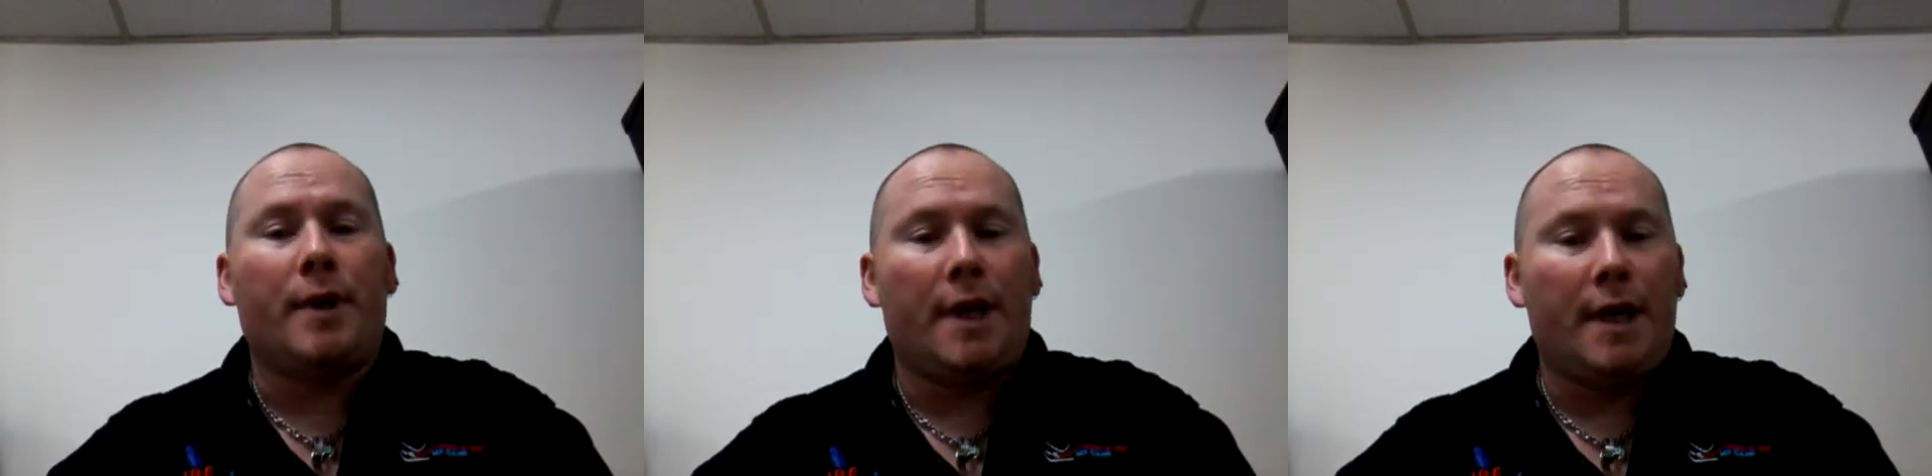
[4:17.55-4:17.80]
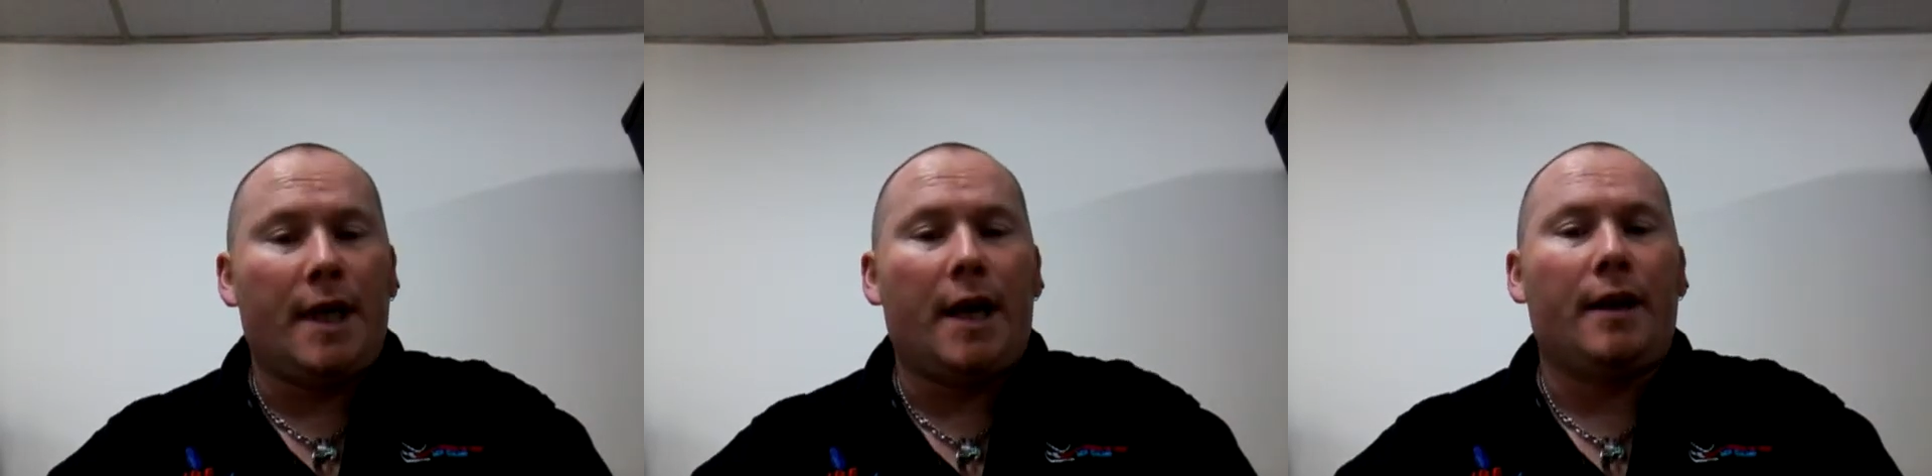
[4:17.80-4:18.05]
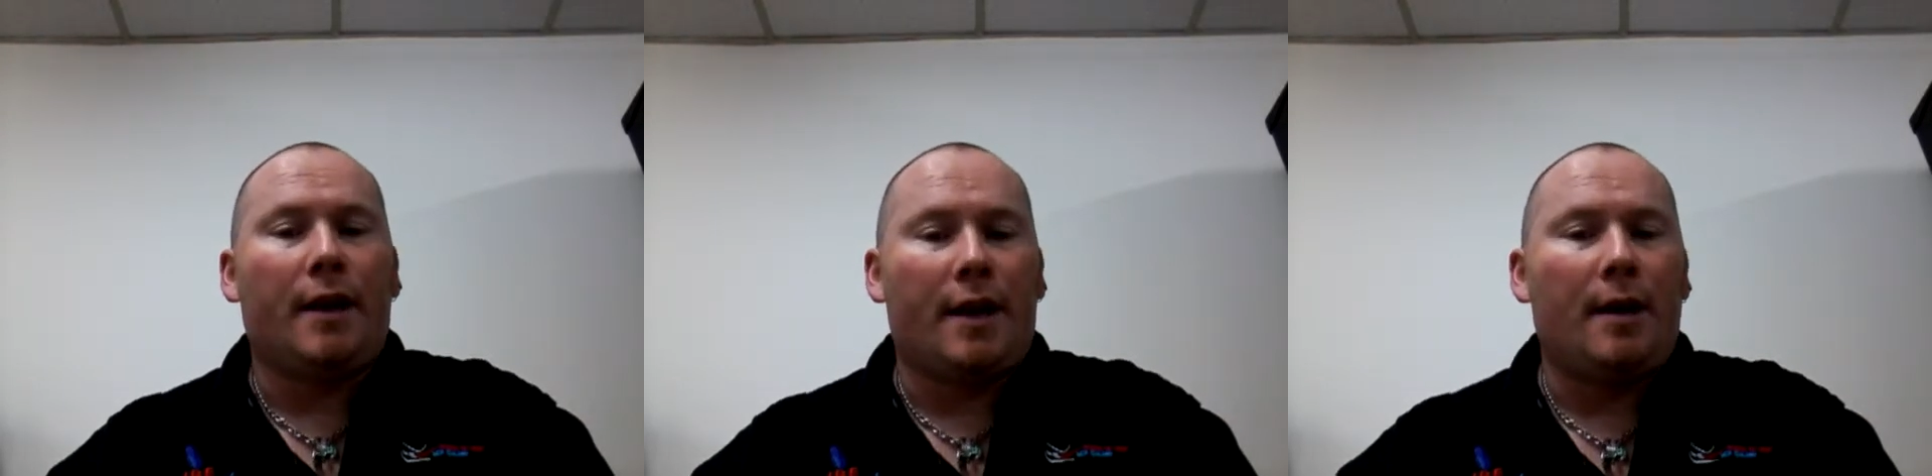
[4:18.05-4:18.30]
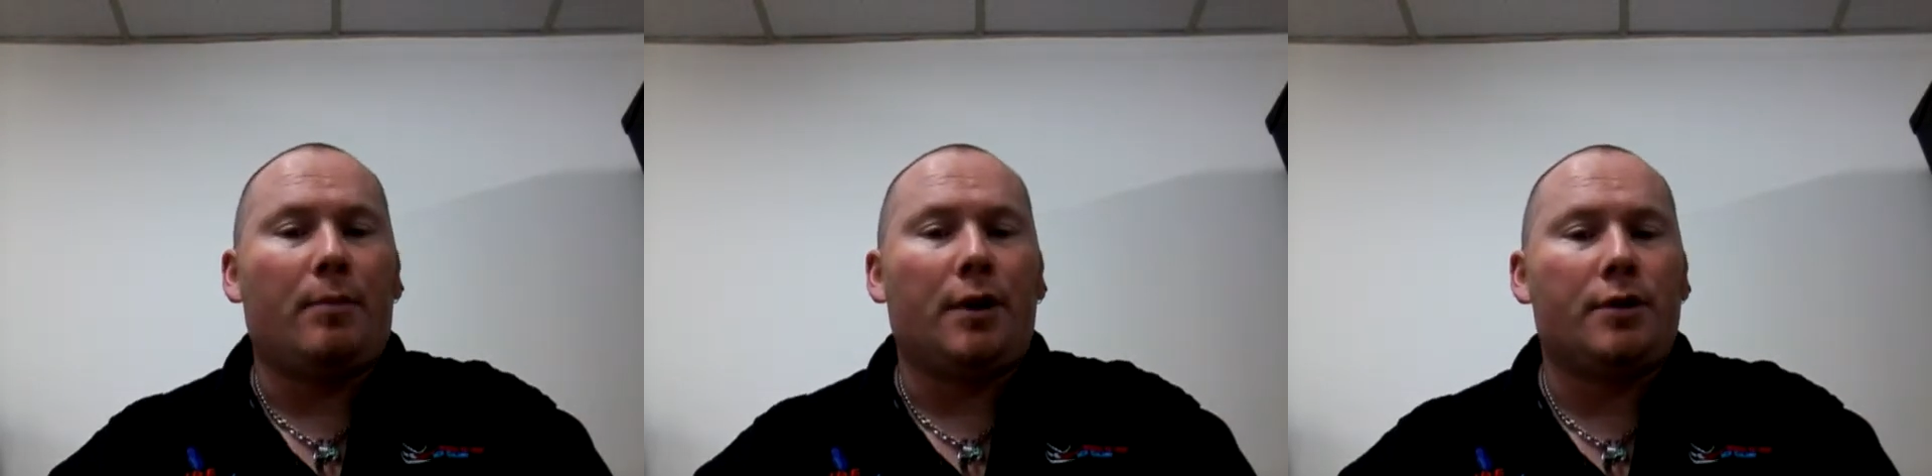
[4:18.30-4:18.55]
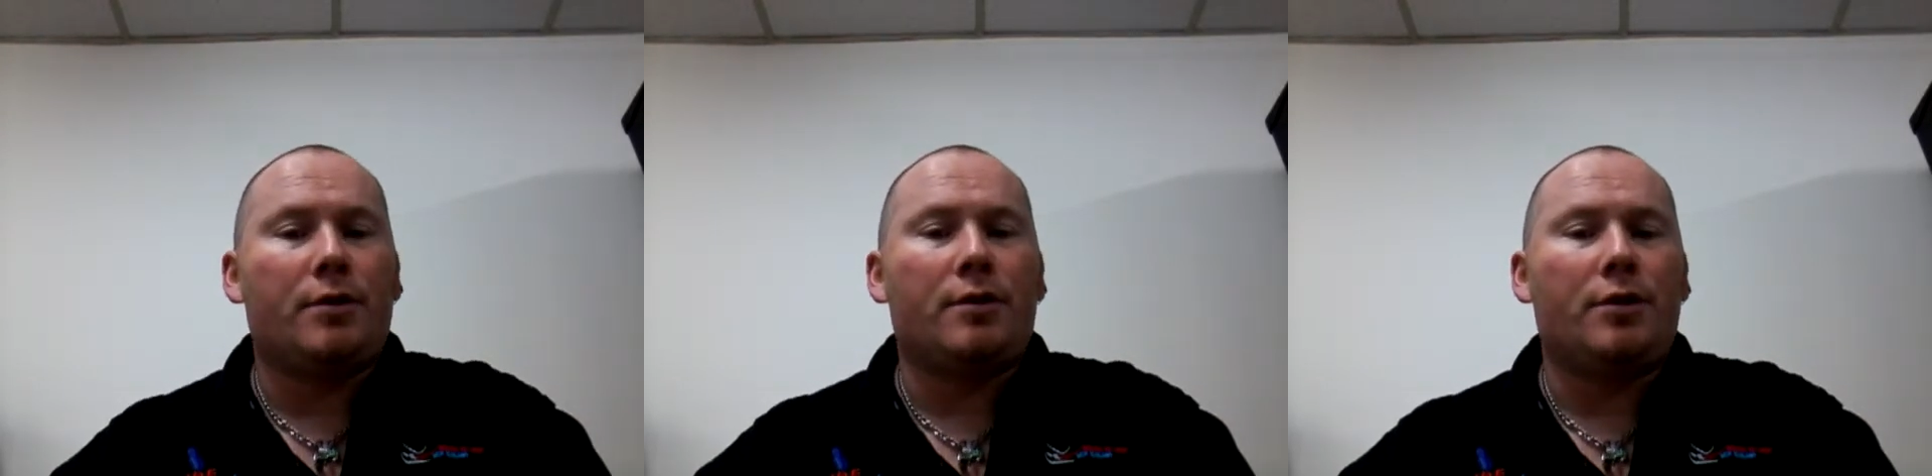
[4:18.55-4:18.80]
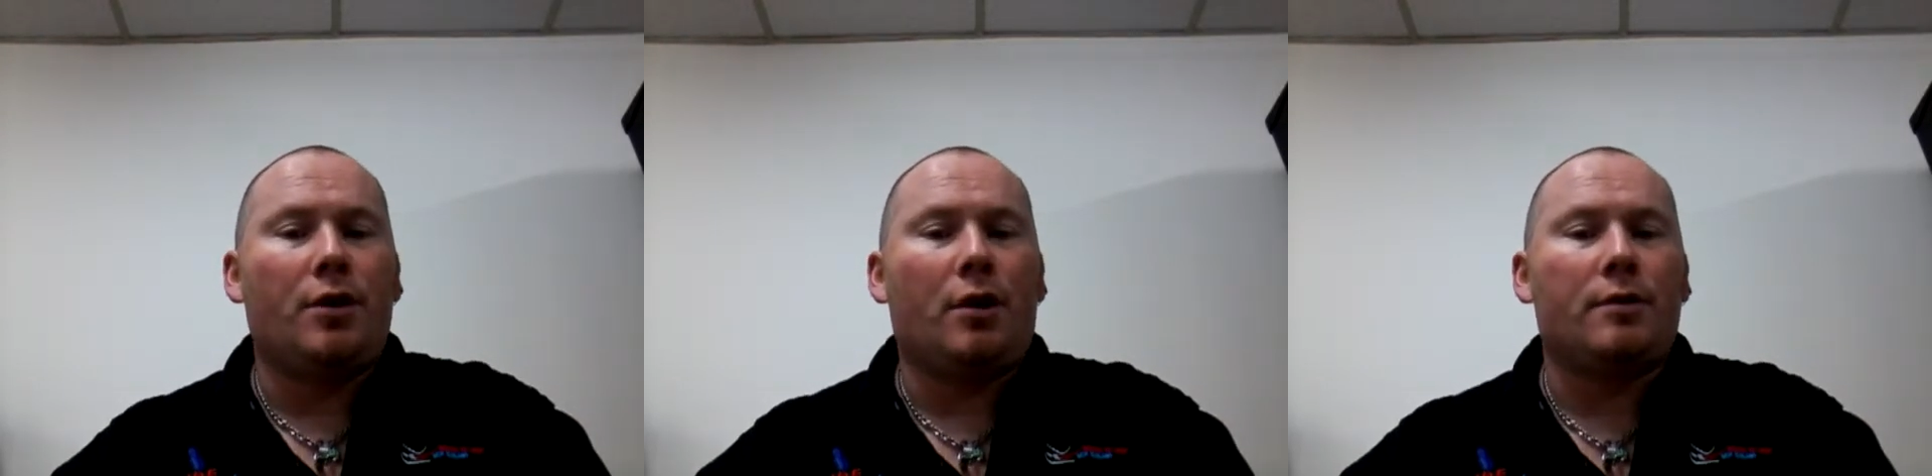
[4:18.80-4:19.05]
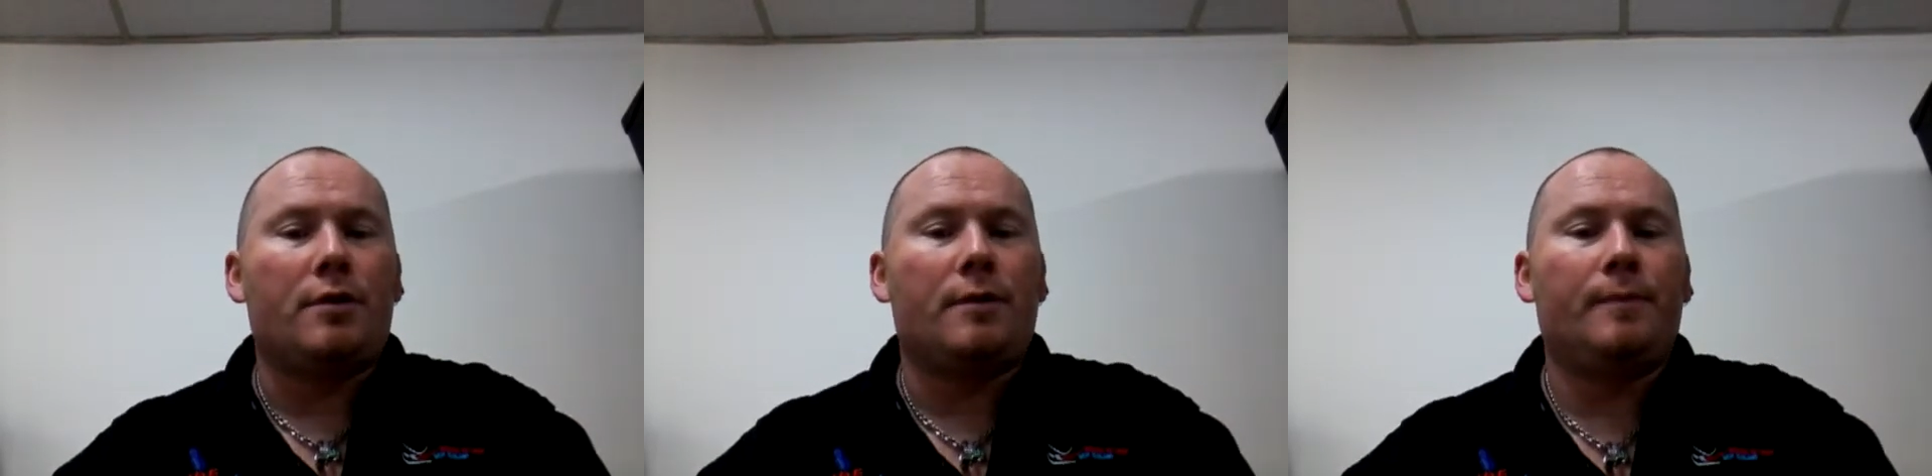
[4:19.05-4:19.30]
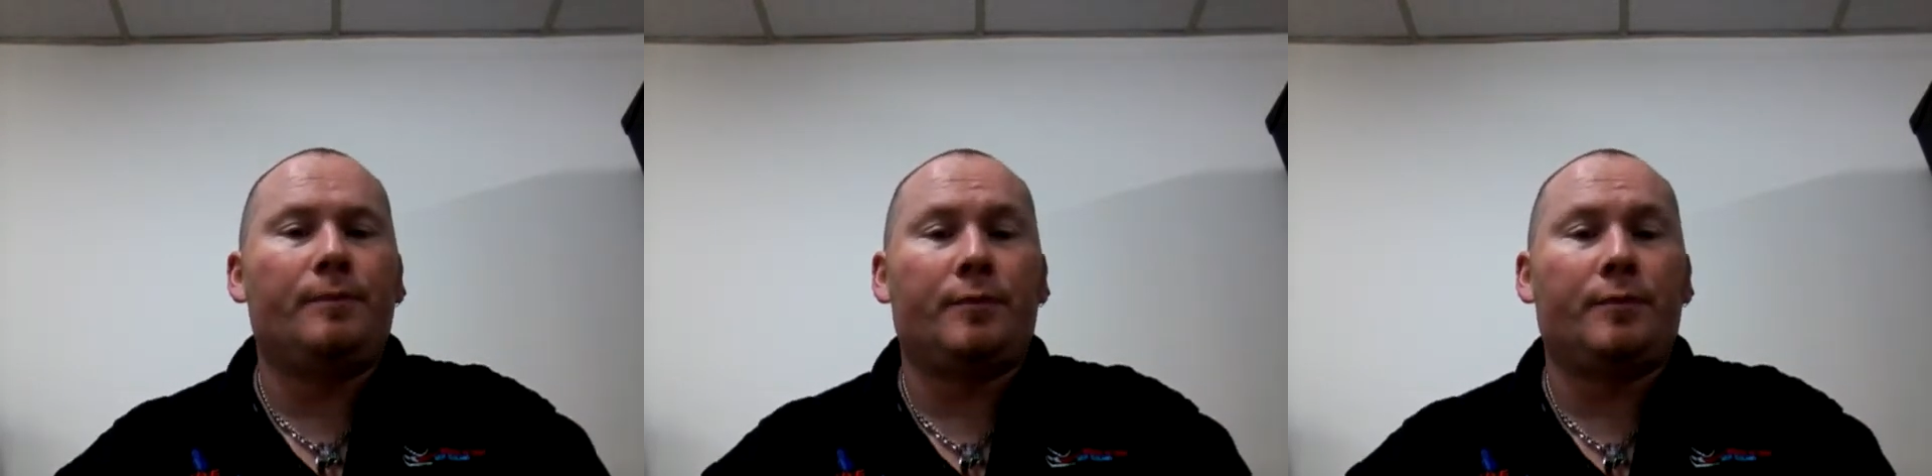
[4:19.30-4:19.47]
can get that in a couple of shots,